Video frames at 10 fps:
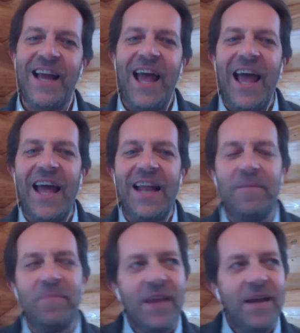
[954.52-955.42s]
And
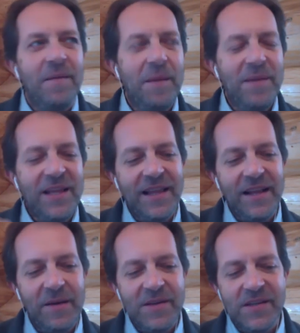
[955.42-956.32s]
maybe th-
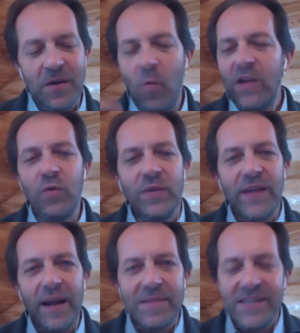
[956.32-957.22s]
there is a one tool that
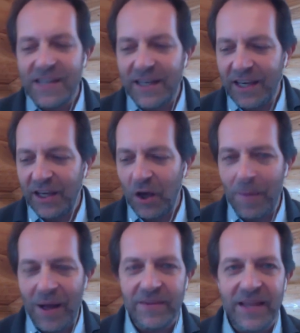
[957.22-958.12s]
I'm thinking
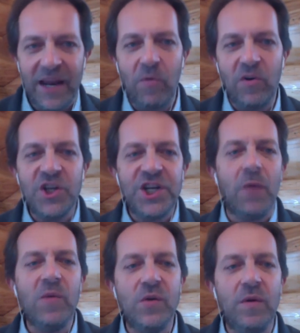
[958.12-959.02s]
about that I want to share
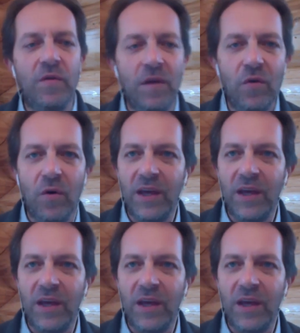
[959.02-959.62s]
with you if, if you're okay,